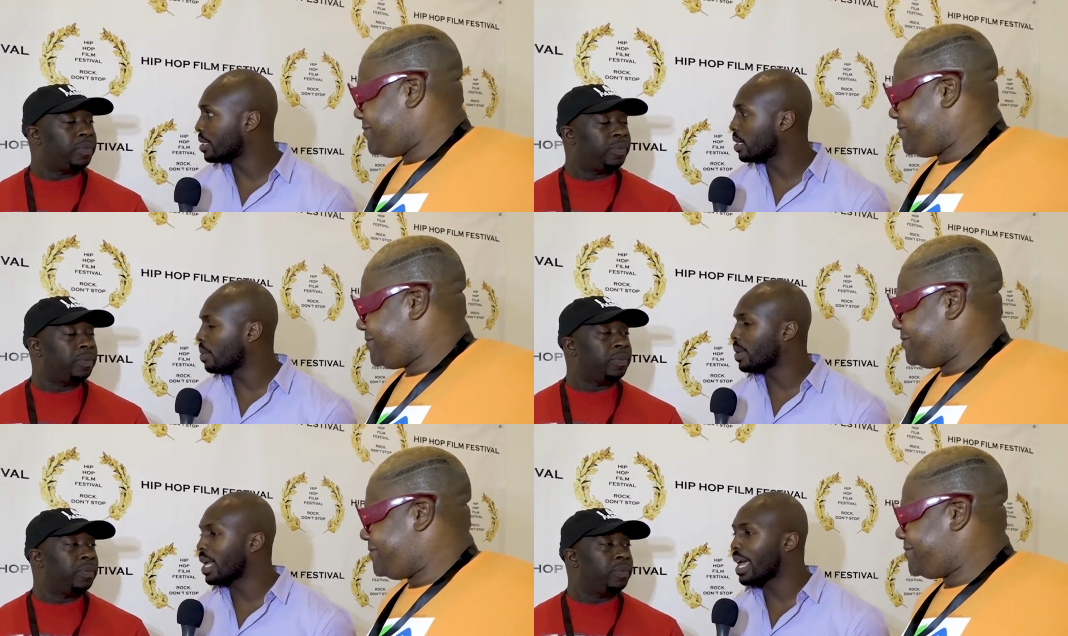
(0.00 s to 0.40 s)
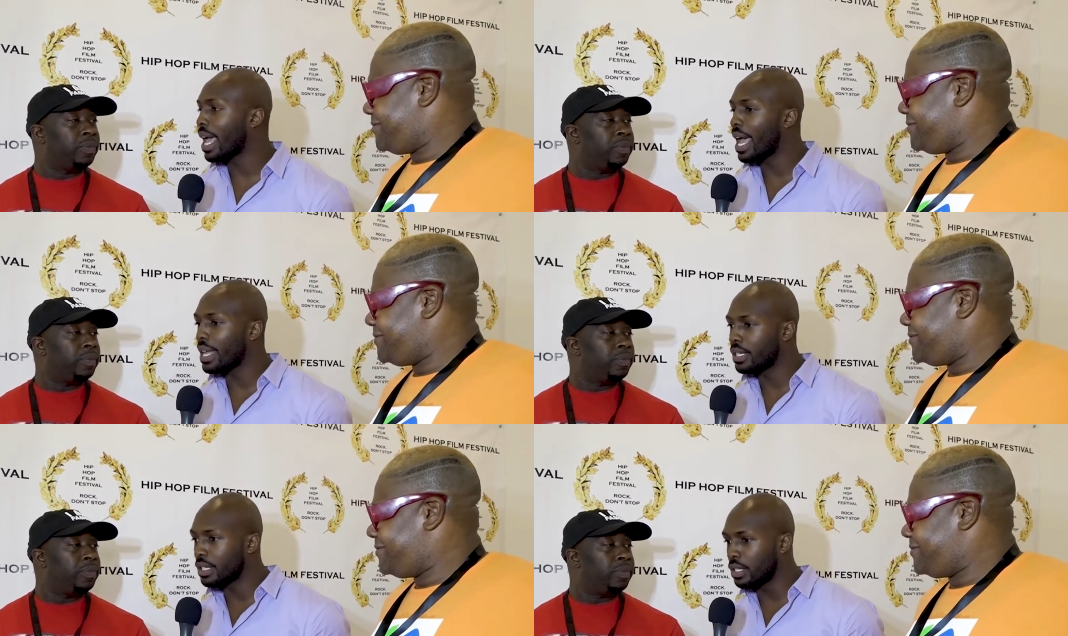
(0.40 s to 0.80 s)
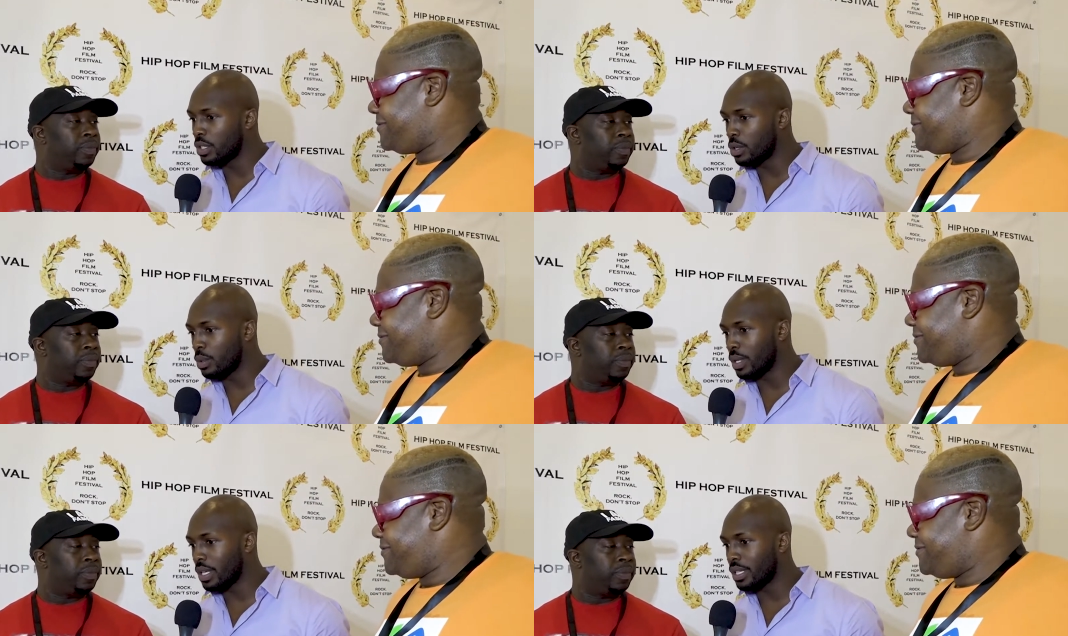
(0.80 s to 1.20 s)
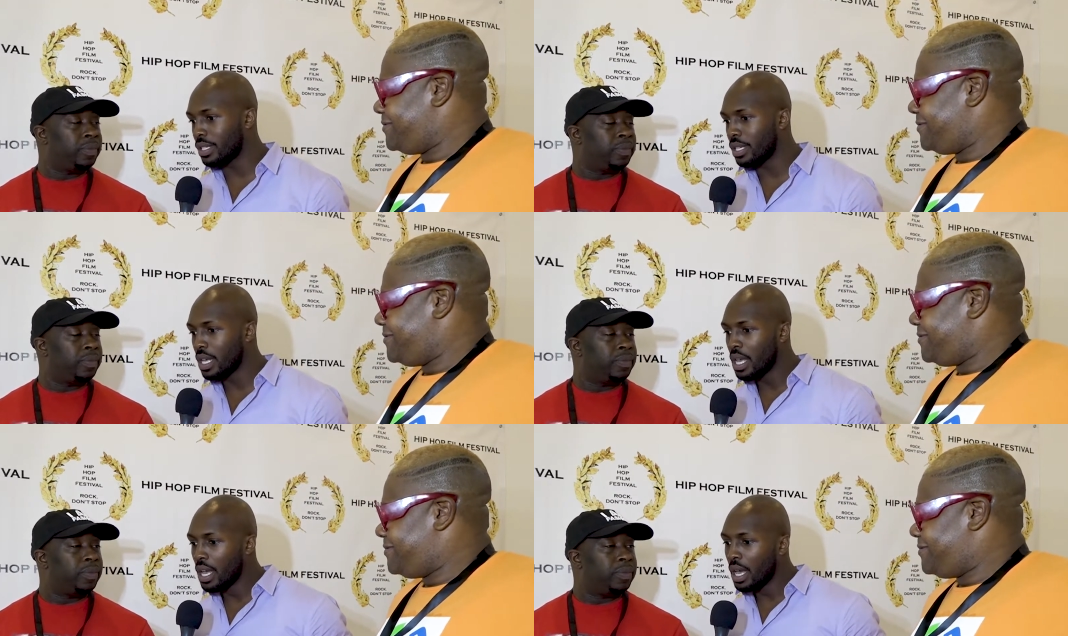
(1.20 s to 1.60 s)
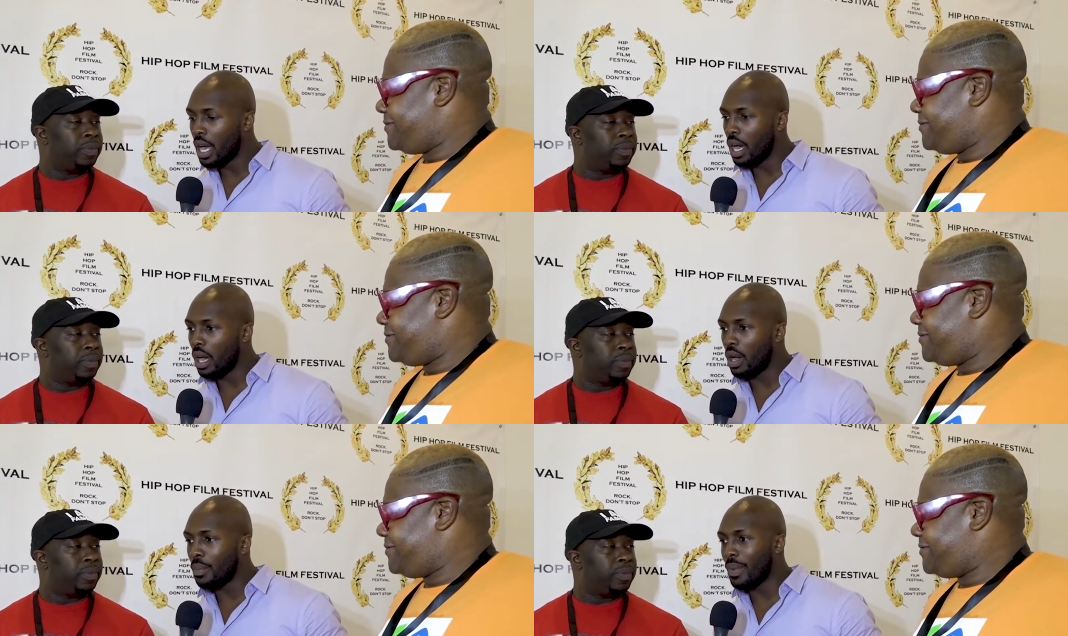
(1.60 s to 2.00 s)
Speaker 1: So what I had to do is
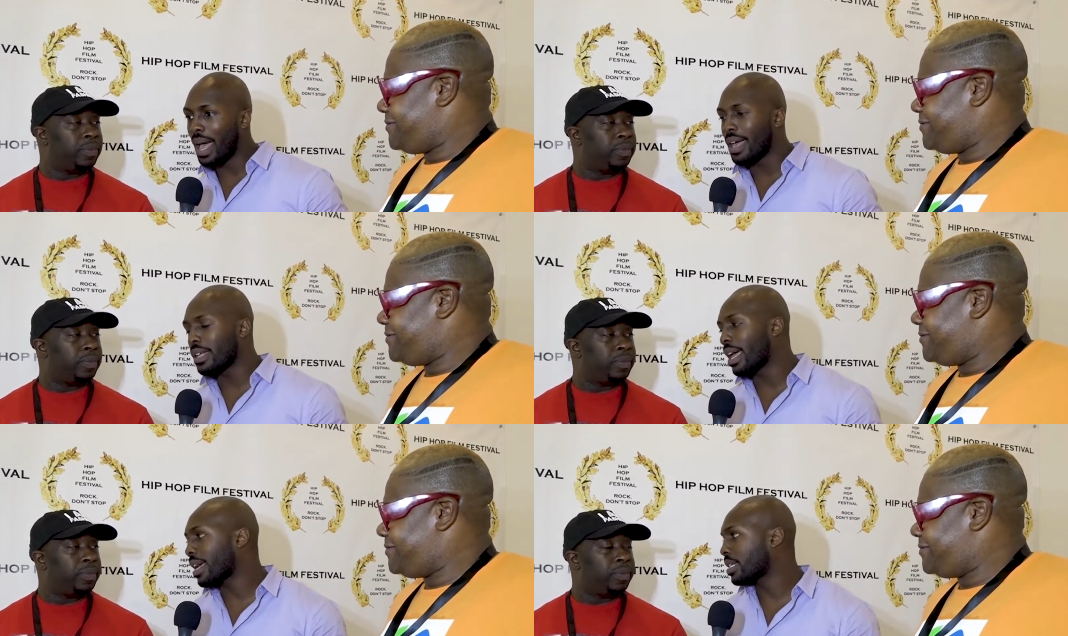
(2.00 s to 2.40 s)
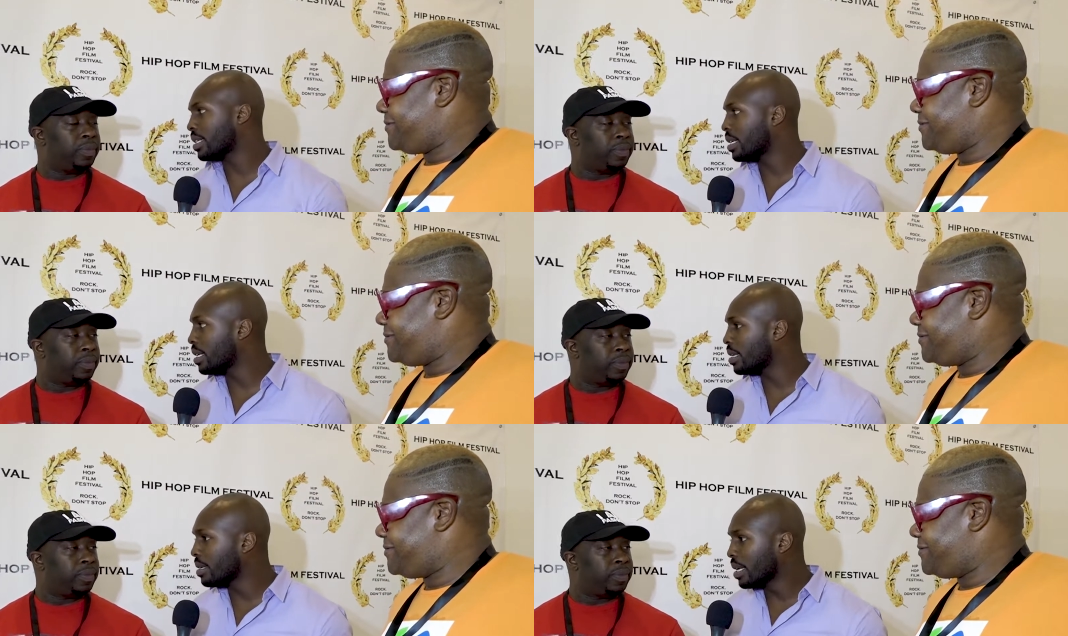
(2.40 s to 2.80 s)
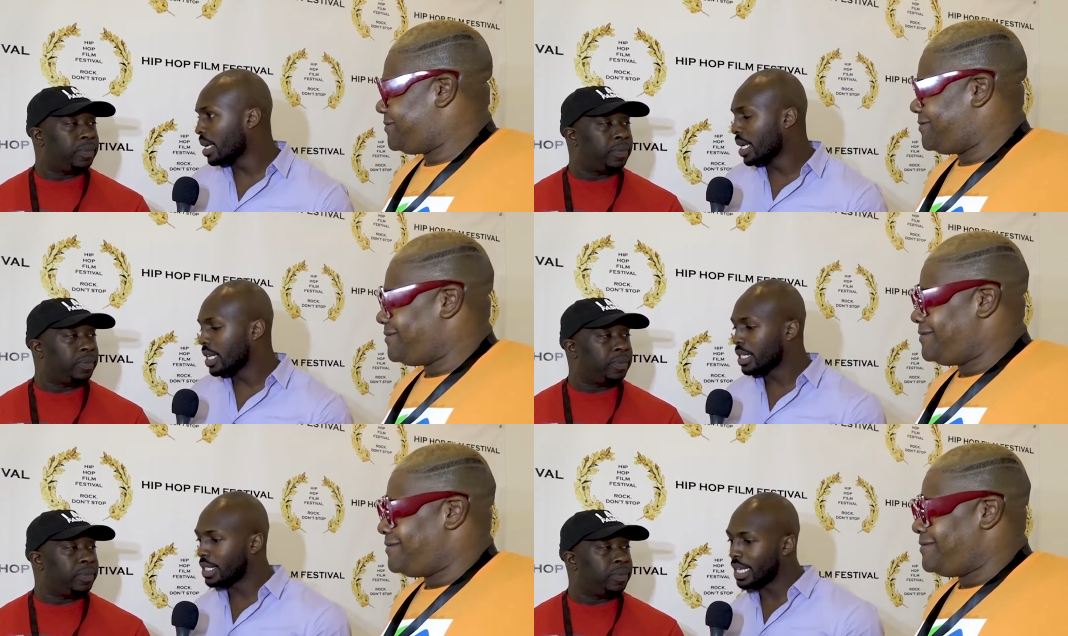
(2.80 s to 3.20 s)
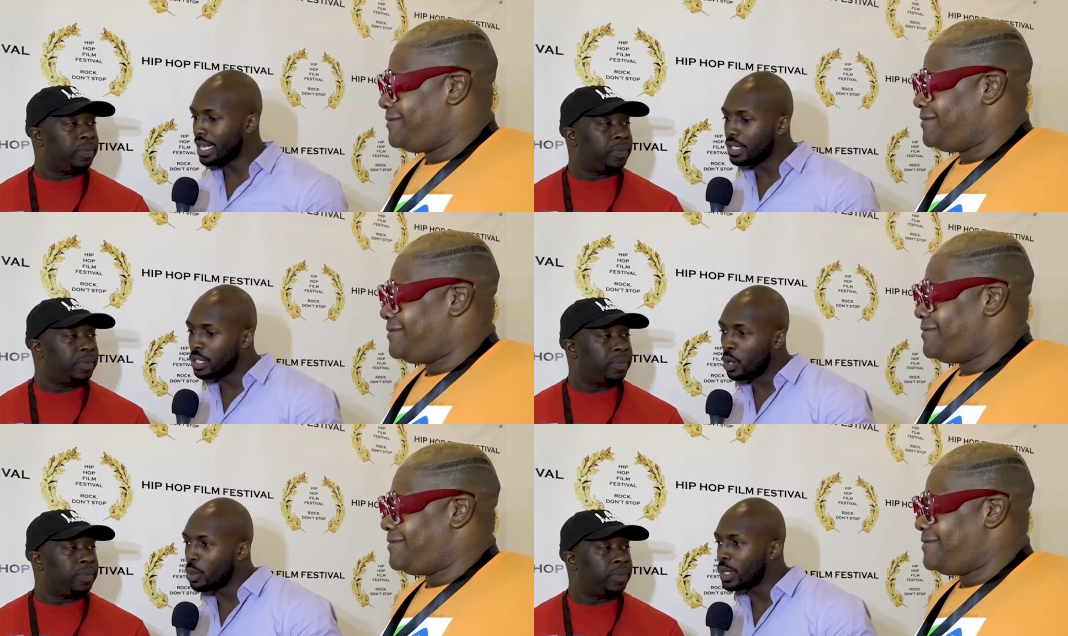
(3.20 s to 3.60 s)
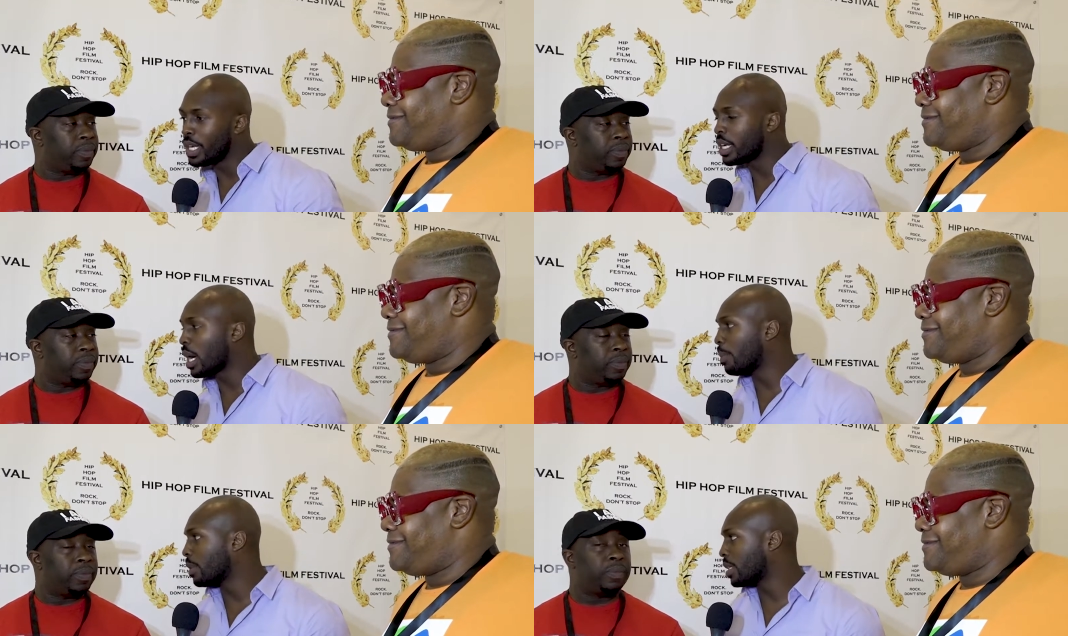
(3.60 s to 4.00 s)
um, I actually sent Tony a
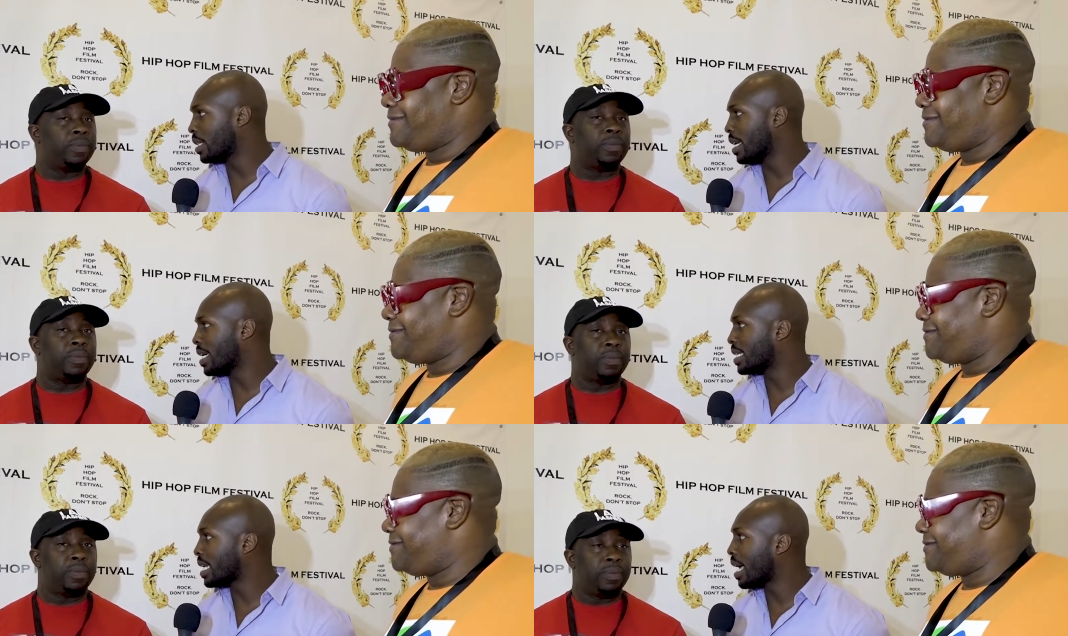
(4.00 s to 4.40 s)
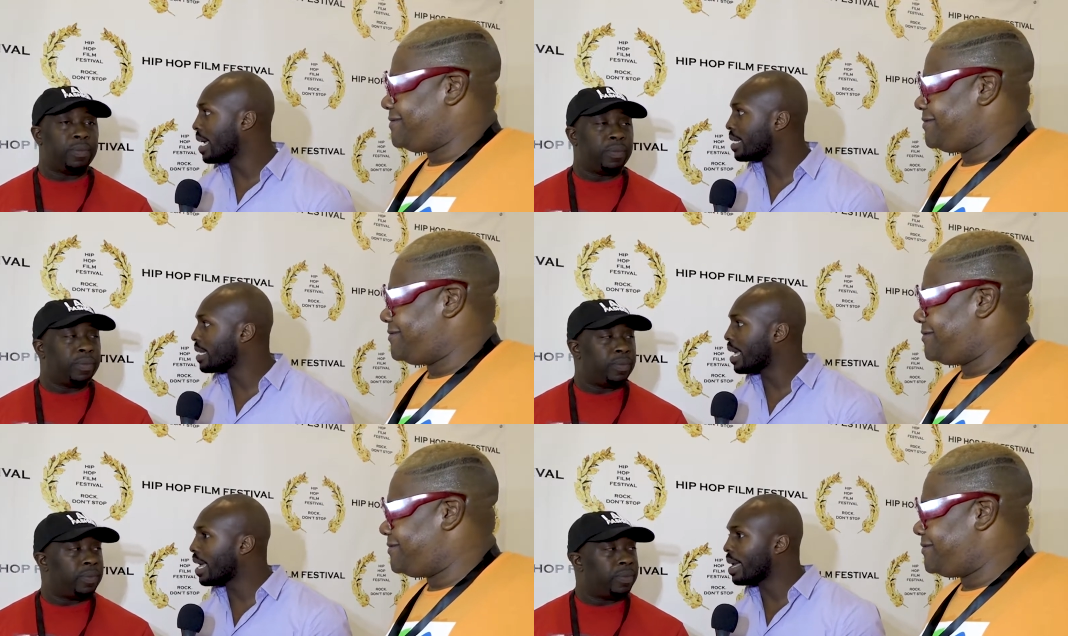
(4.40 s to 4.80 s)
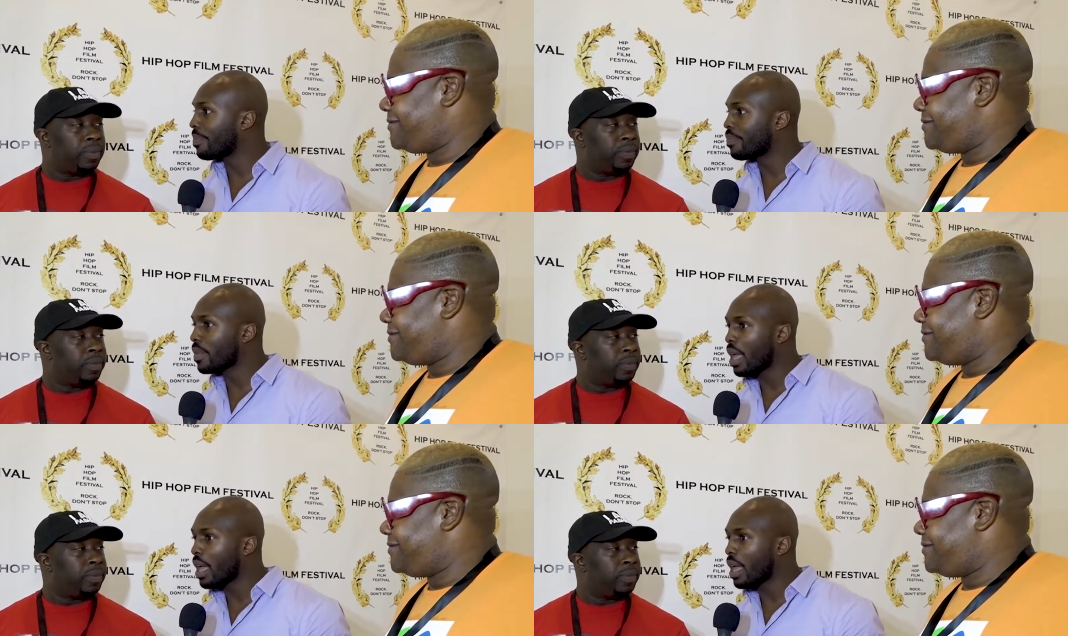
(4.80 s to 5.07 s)
couple of things that that